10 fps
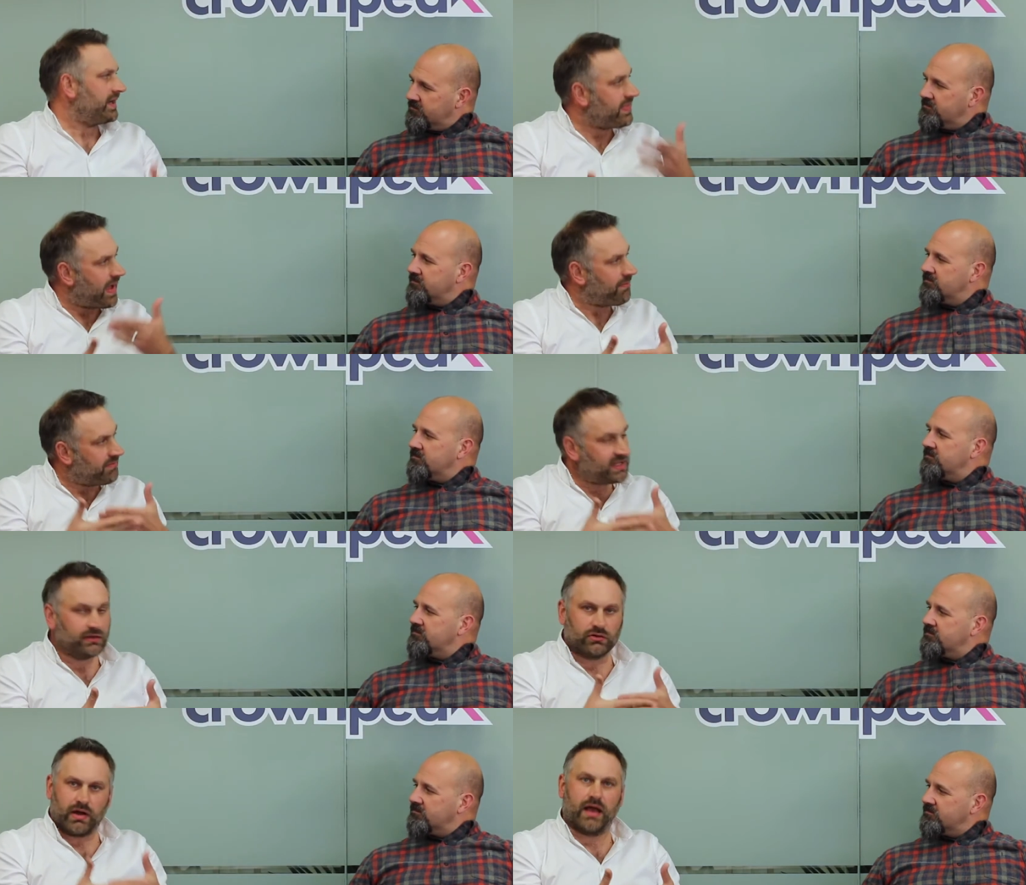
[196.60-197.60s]
Speaker 1: And in that
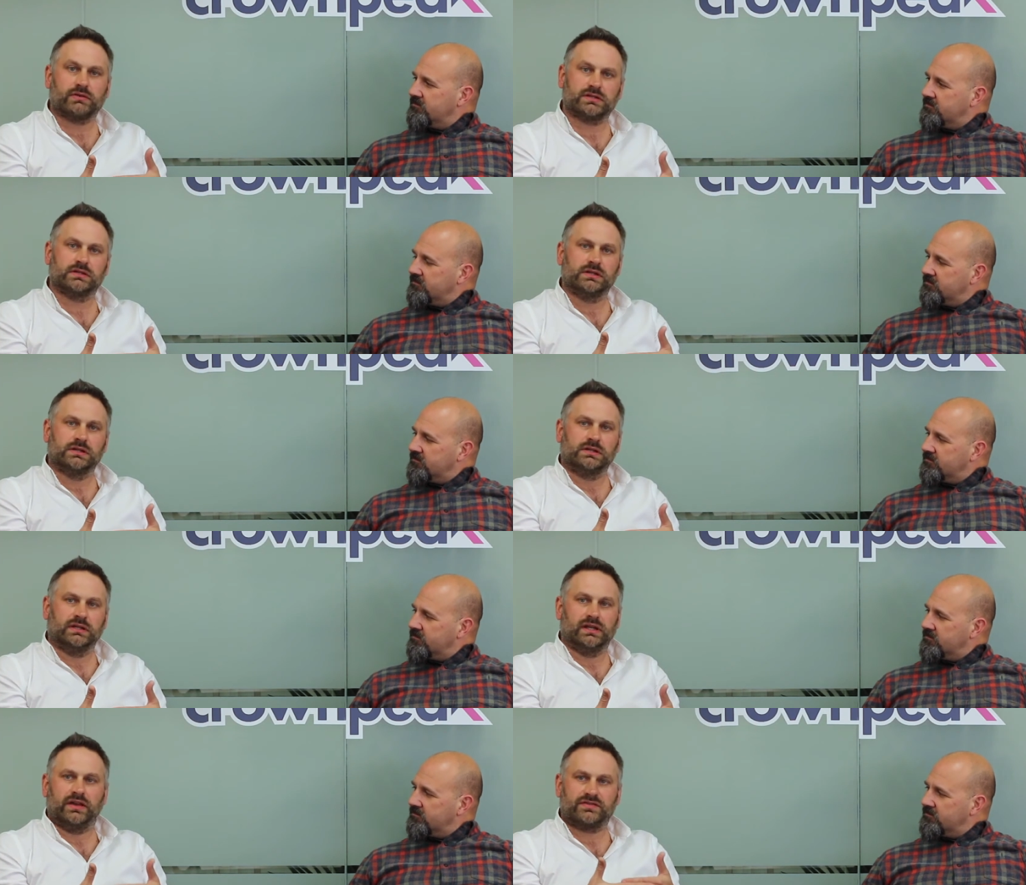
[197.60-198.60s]
middle ground
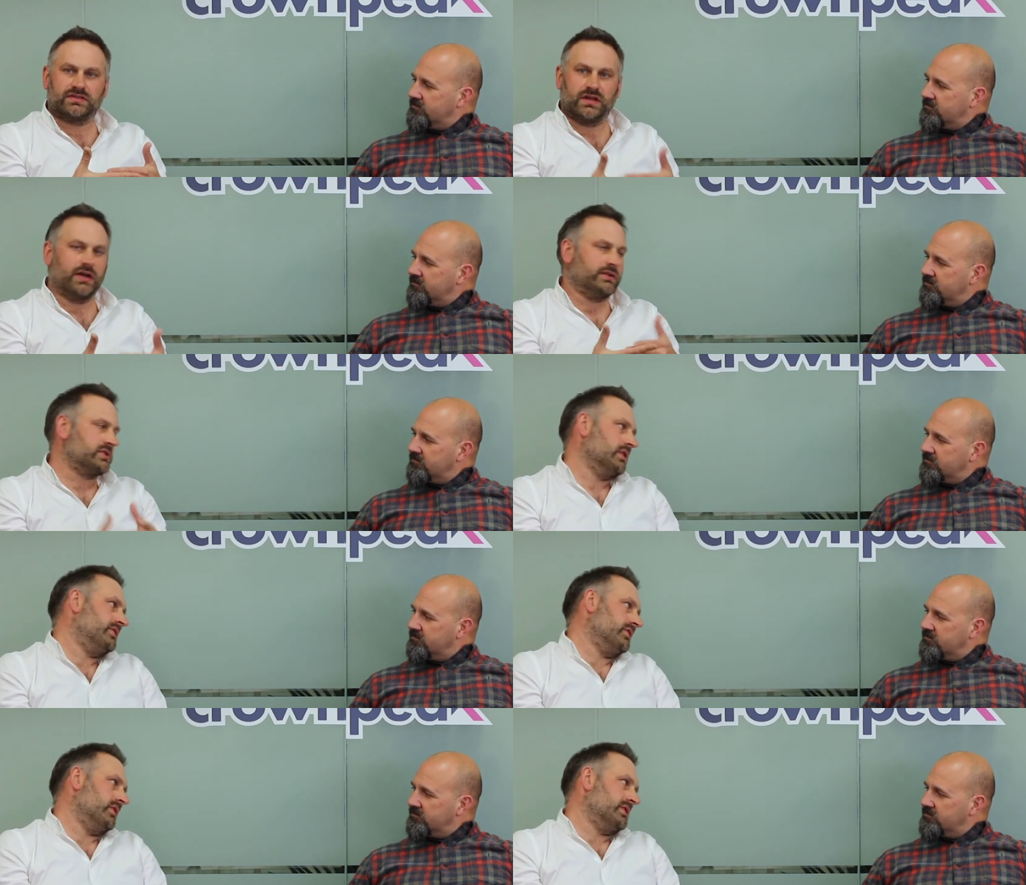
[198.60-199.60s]
lives the ideal
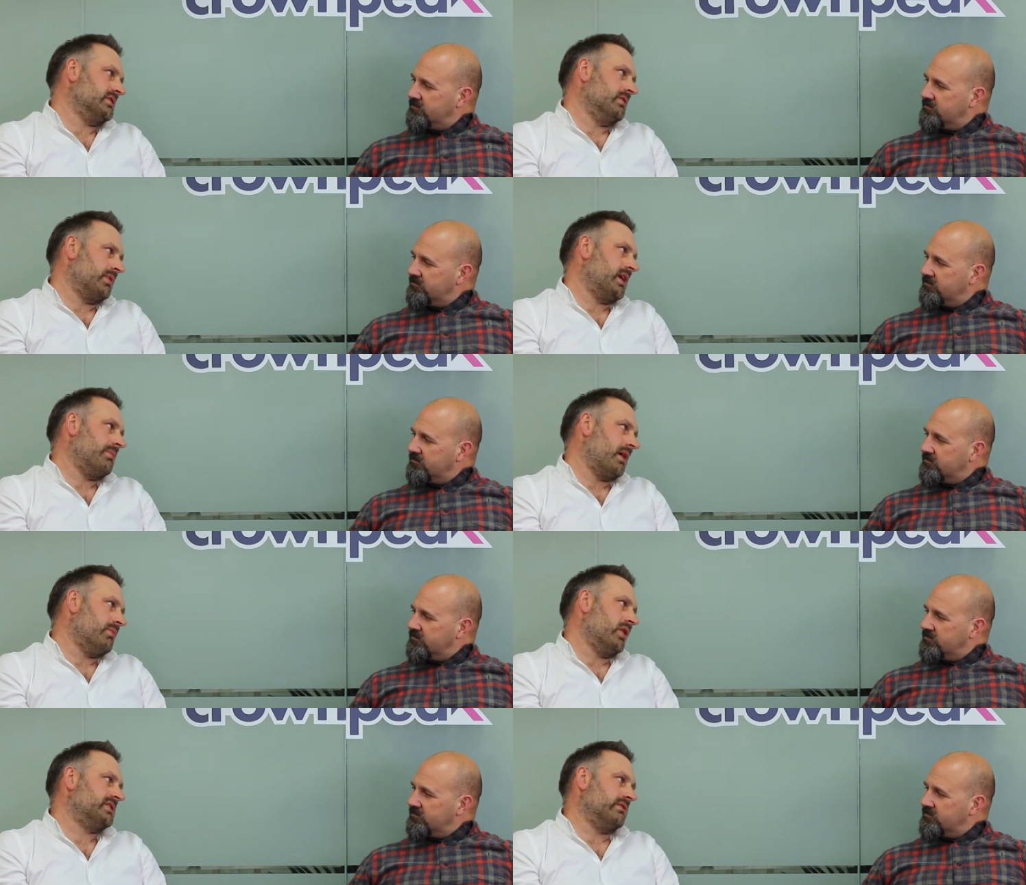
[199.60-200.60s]
solution that is going to
Speaker 2: keep
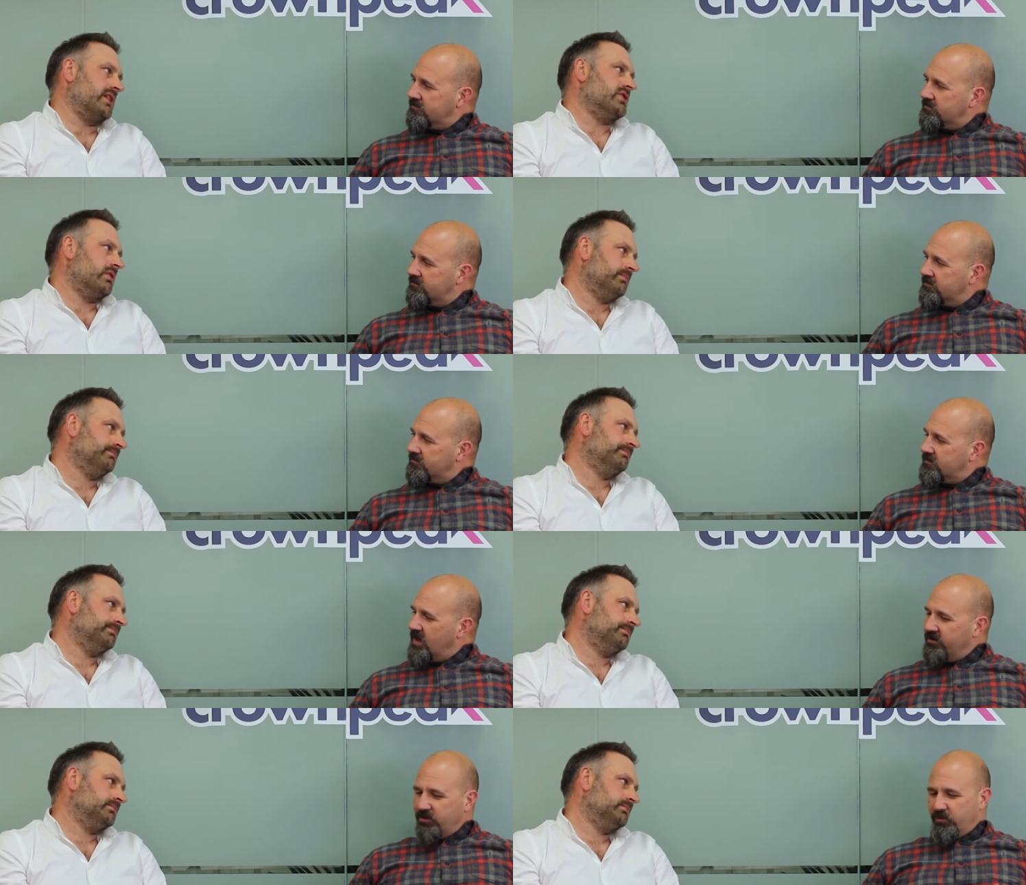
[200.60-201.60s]
that marketer agile.
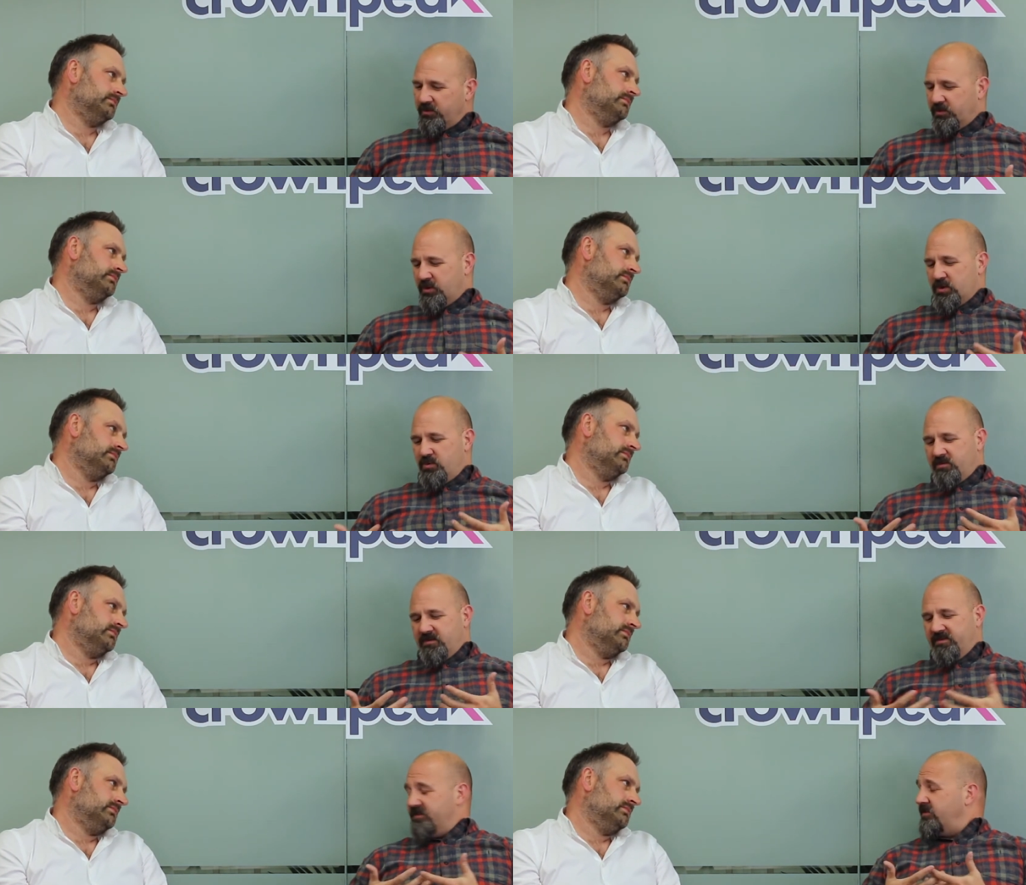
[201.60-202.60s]
So could you
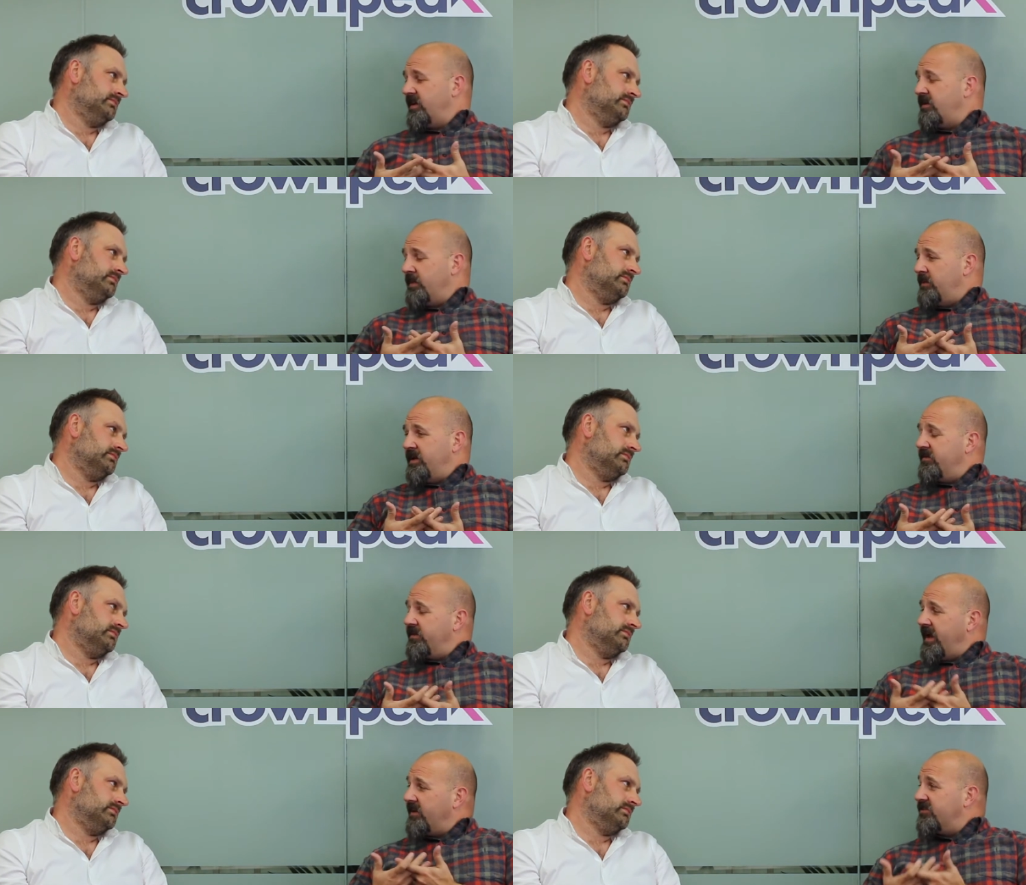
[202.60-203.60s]
consider that maybe
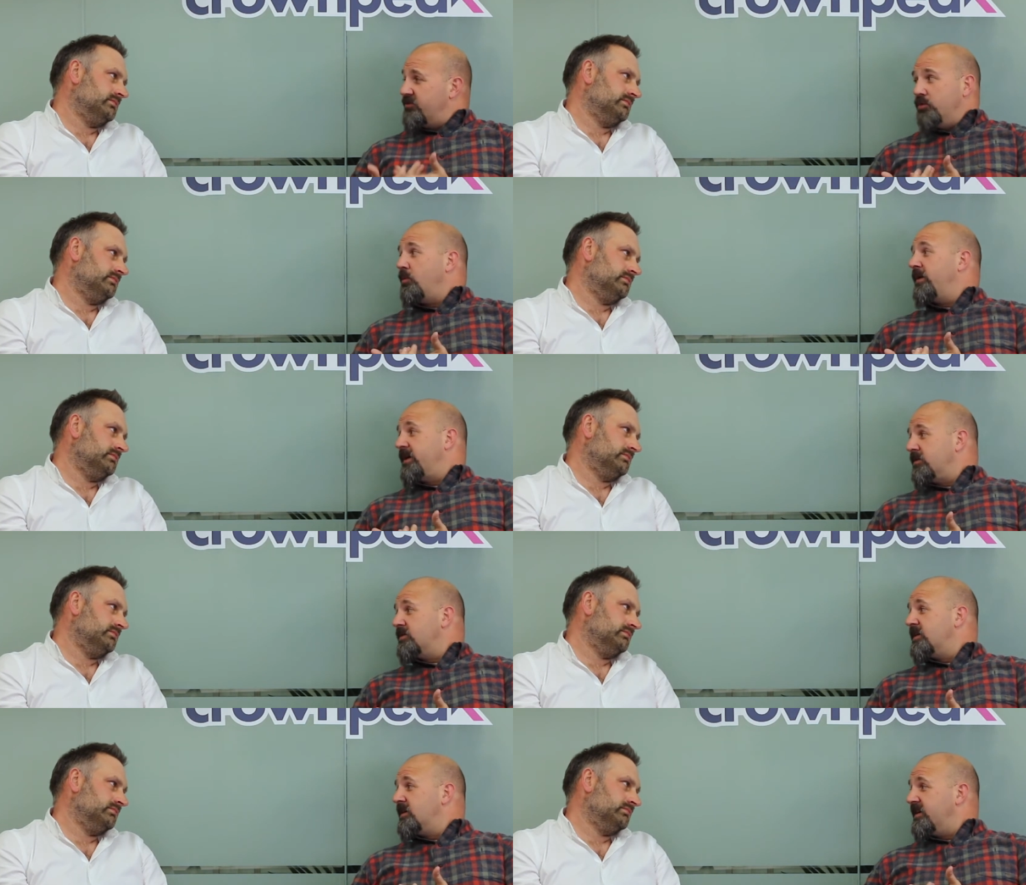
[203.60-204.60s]
even headless 2.0?
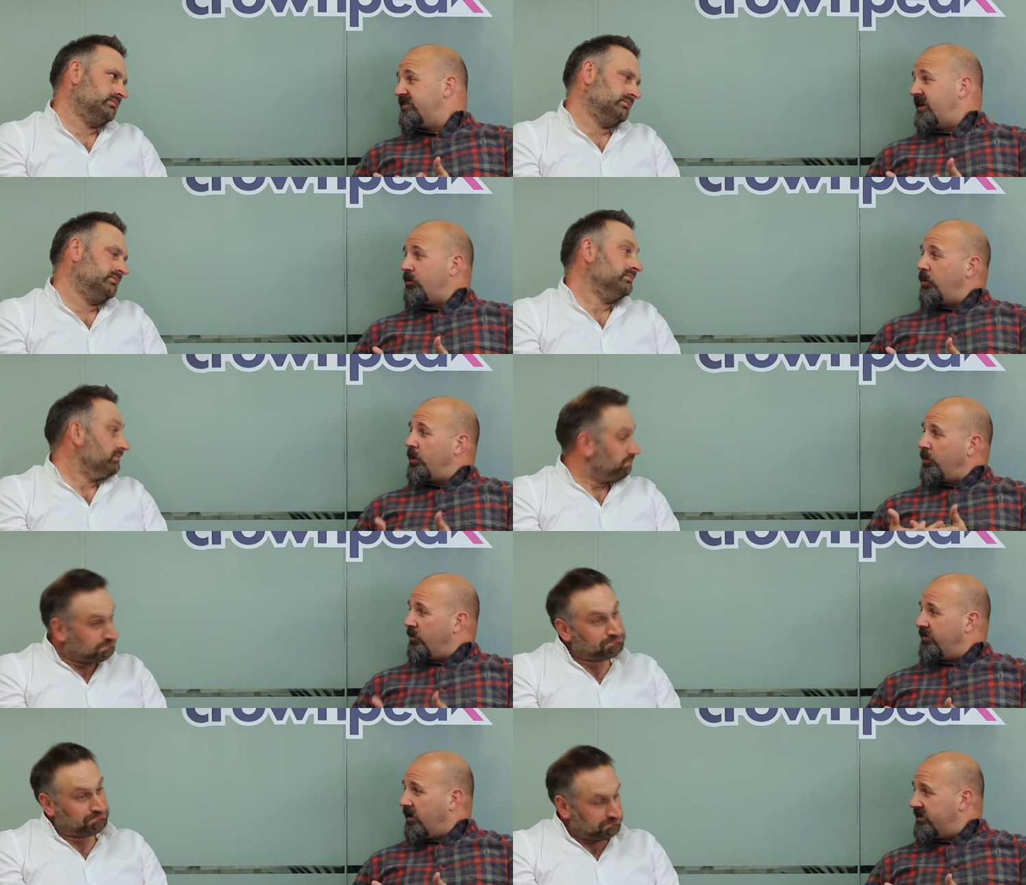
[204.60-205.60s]
Is that where
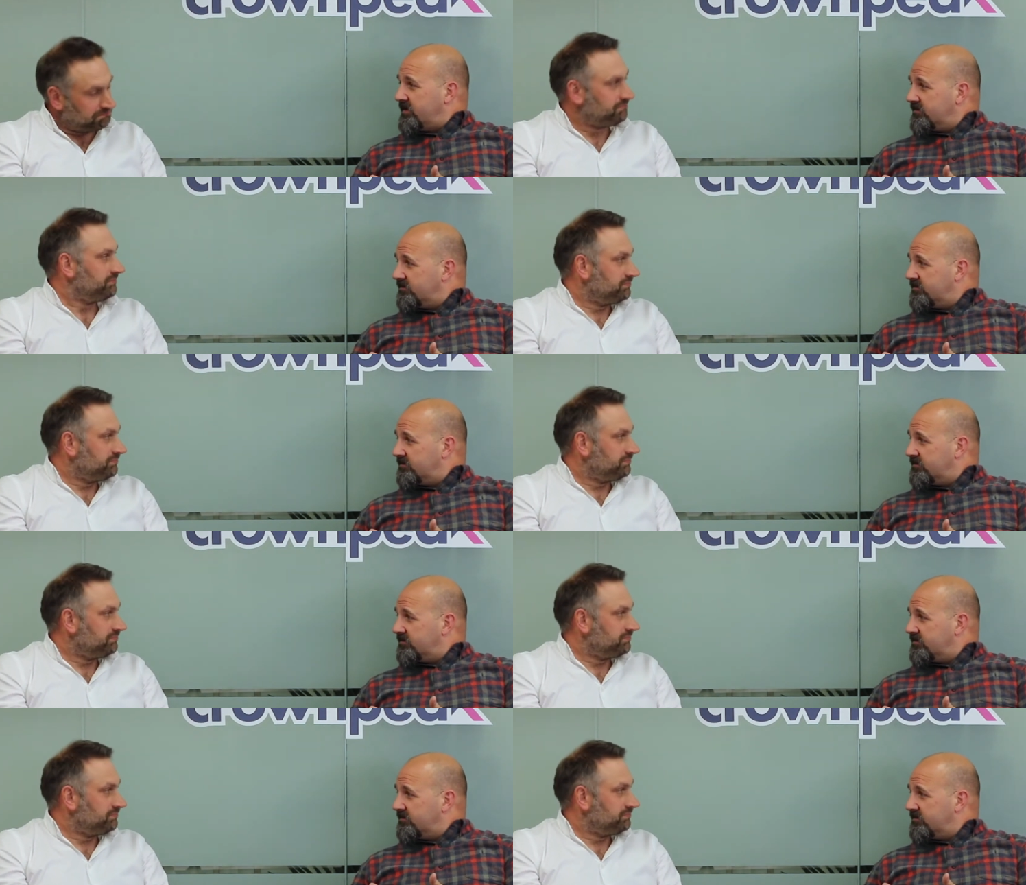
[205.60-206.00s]
we're evolving?